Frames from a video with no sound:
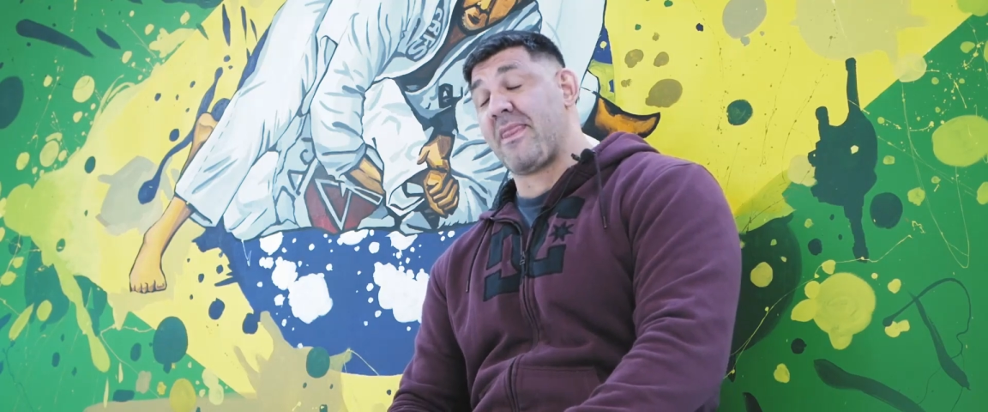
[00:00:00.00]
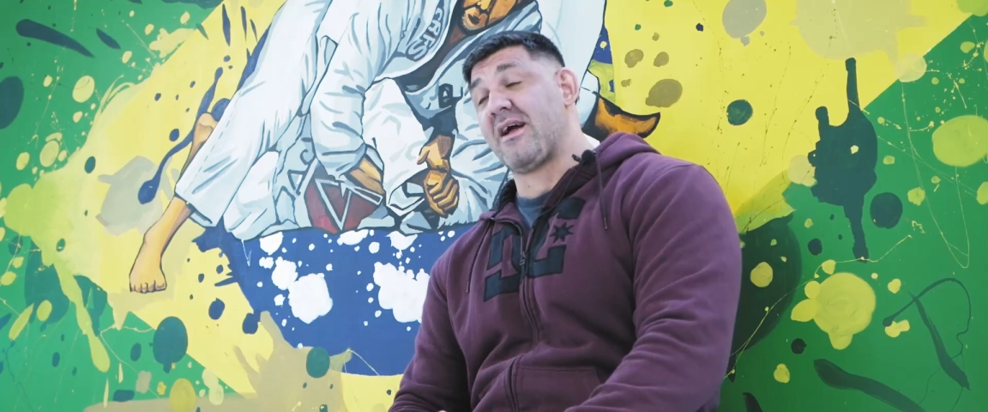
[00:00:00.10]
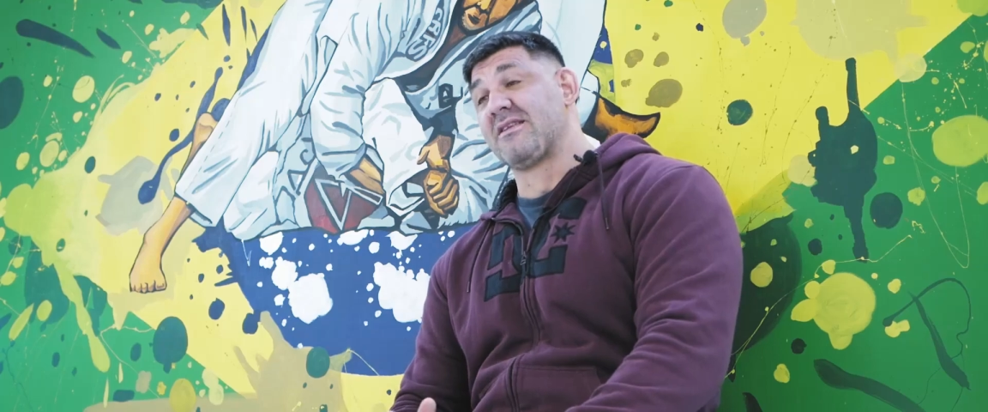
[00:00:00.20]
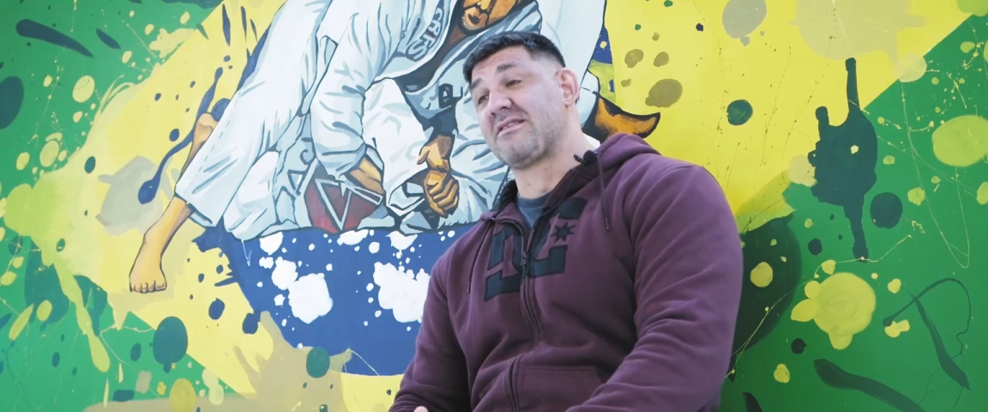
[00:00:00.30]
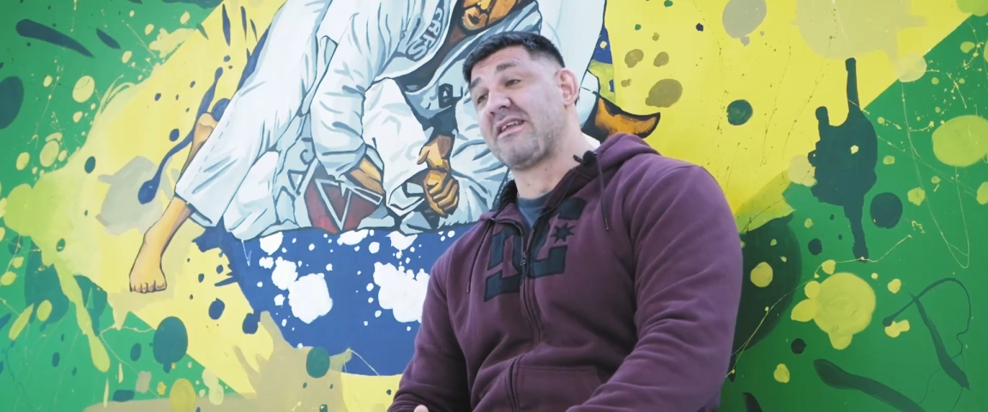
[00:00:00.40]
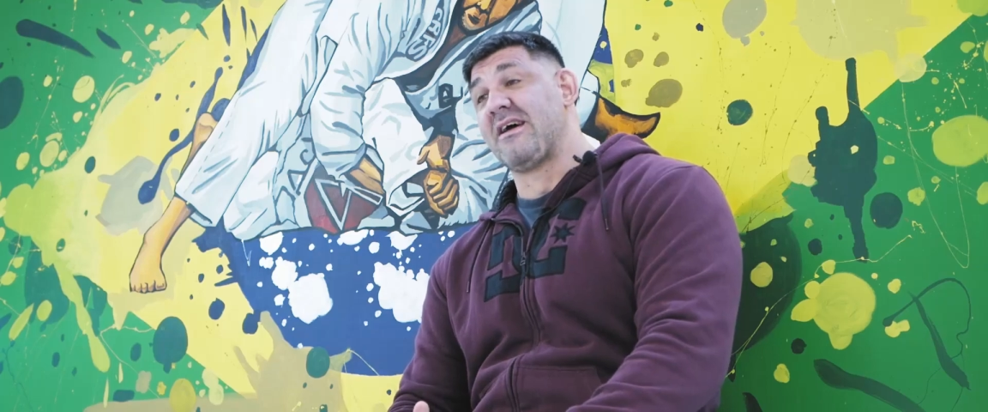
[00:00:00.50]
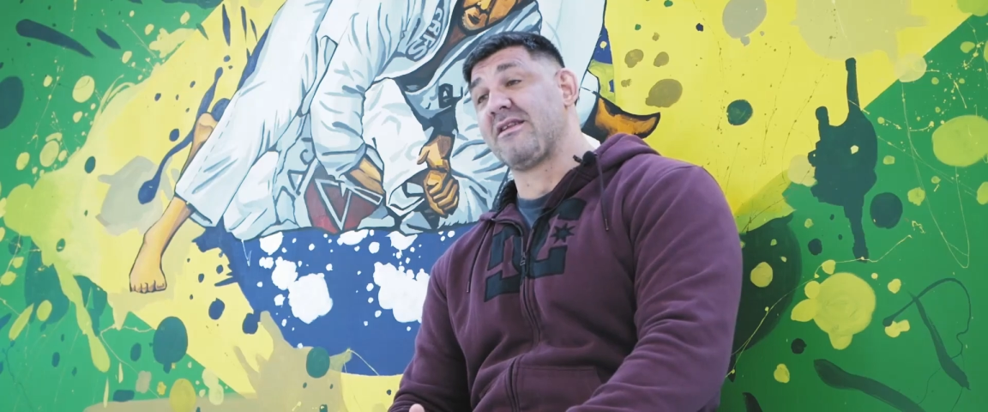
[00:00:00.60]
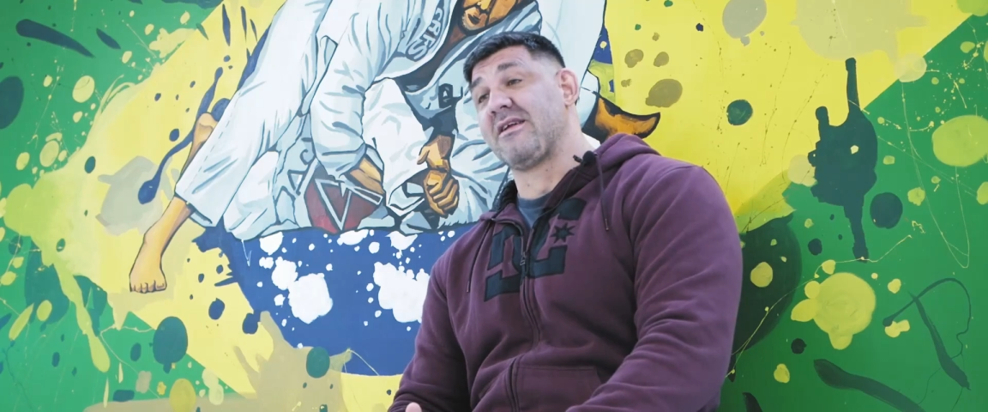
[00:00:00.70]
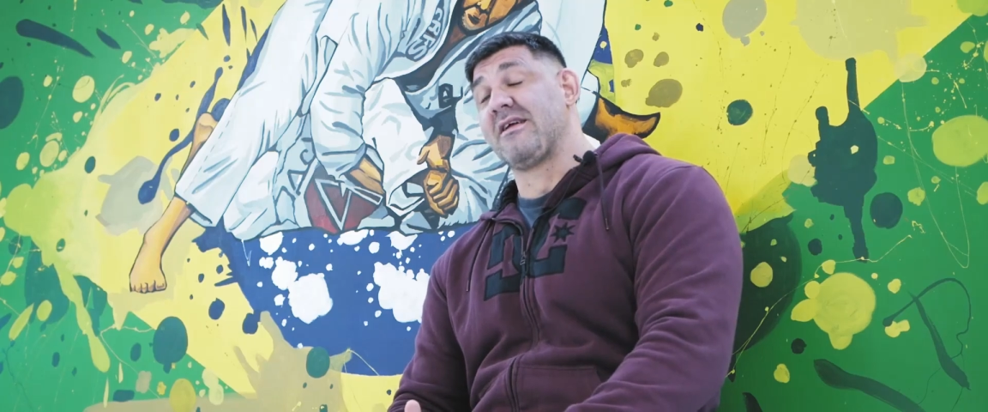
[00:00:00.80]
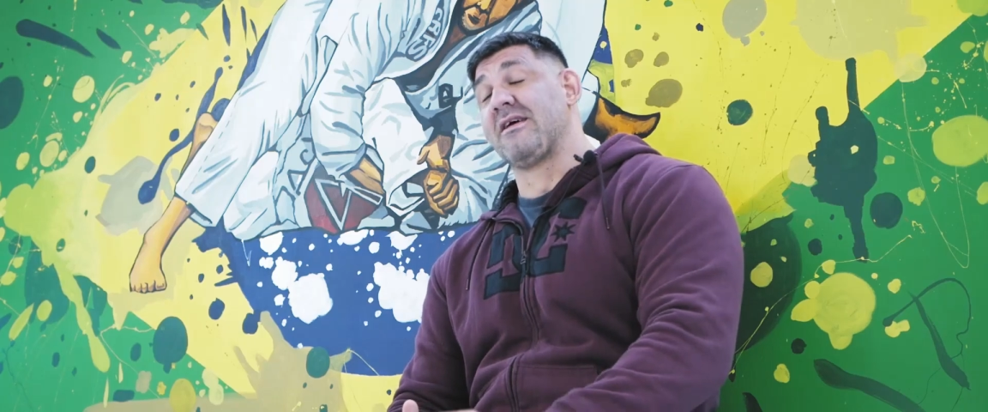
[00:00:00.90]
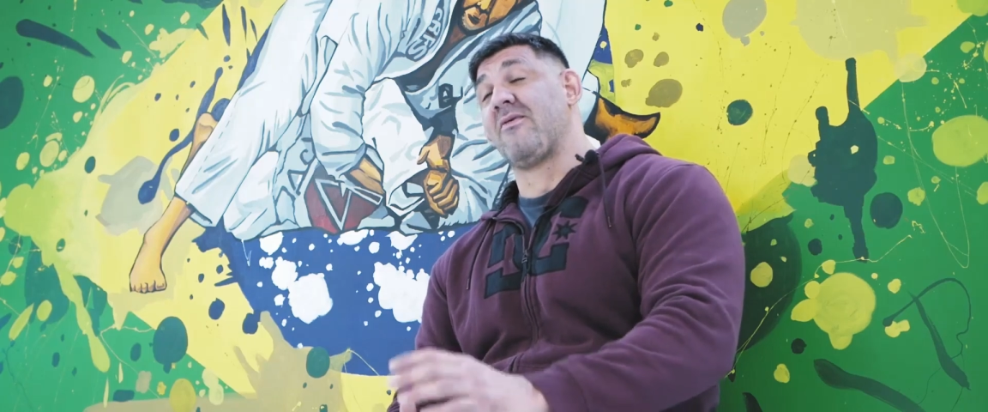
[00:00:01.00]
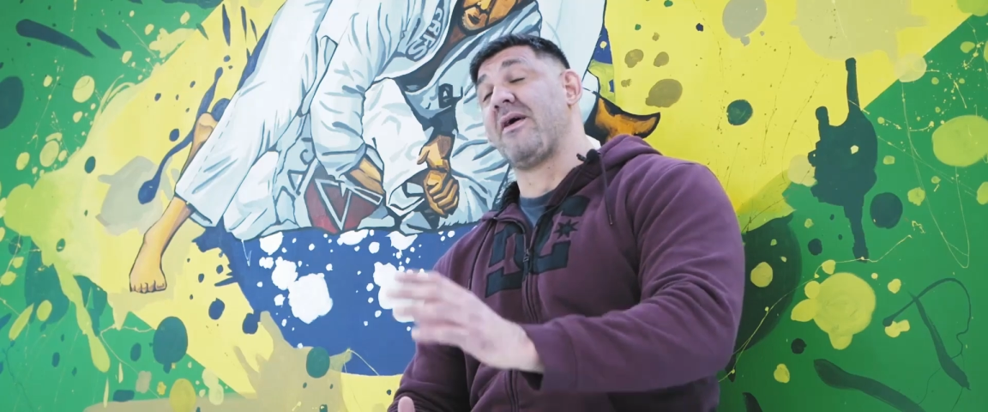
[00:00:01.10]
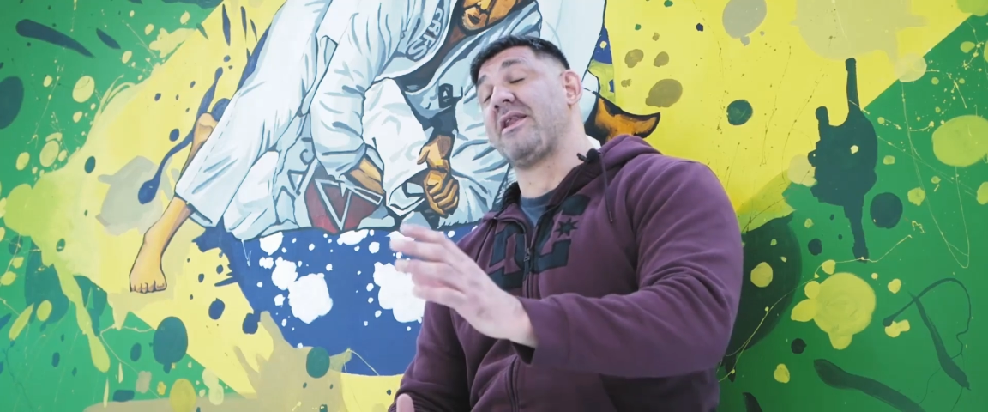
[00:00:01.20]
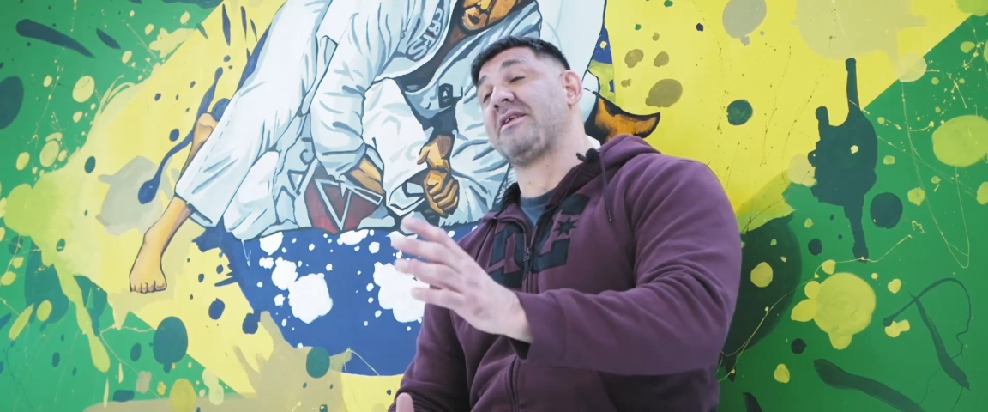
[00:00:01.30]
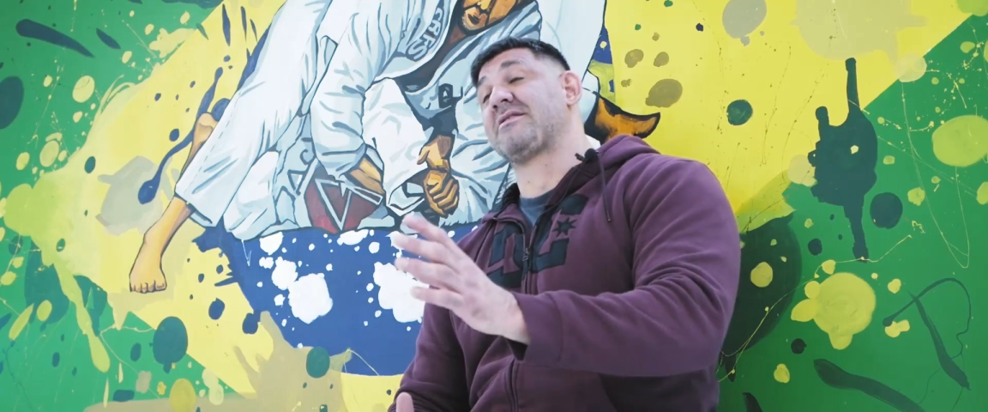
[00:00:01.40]
Understand
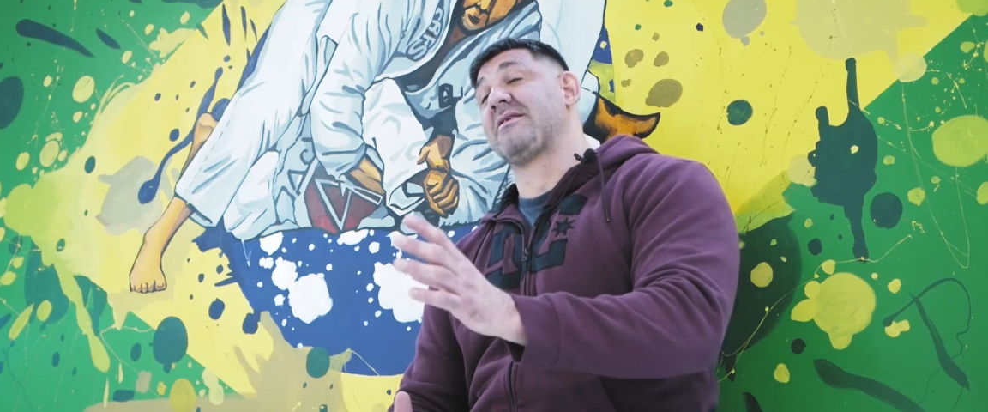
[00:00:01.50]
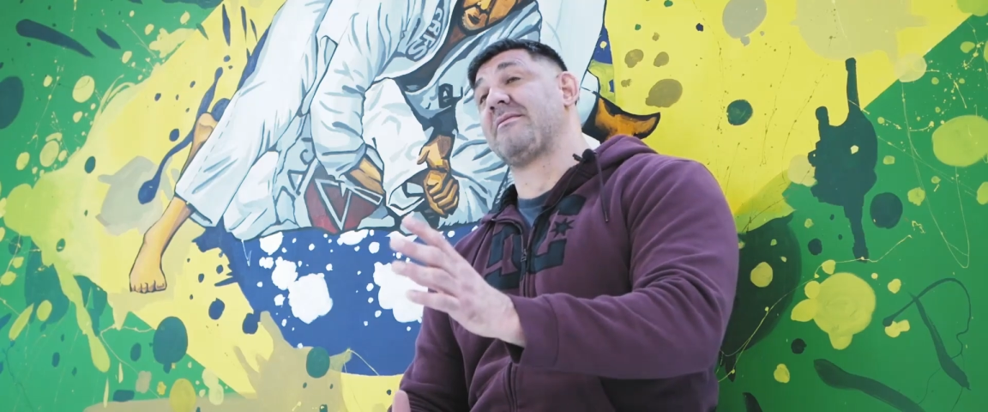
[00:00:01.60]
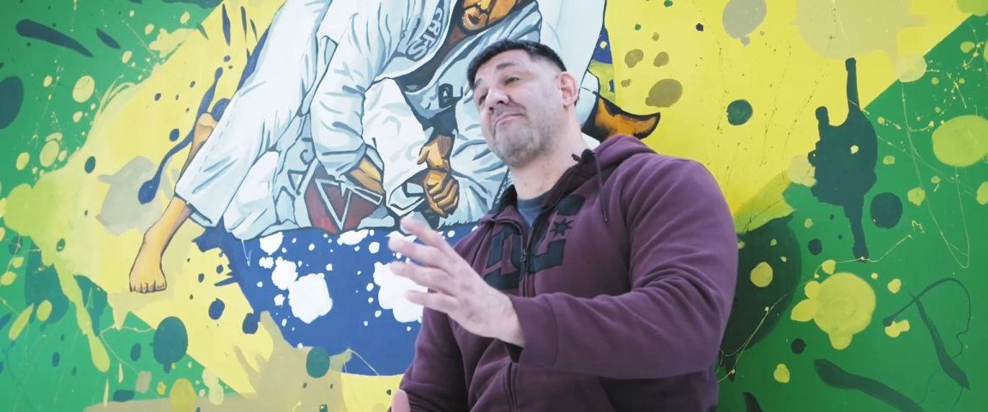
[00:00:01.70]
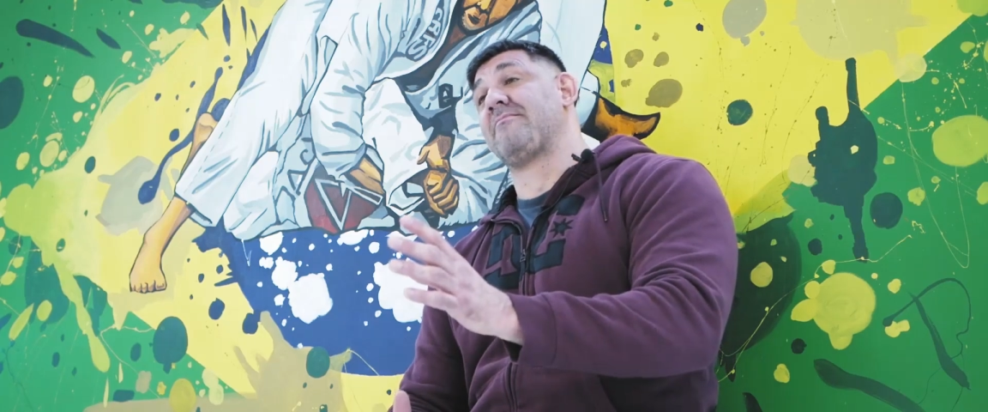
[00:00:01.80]
when is the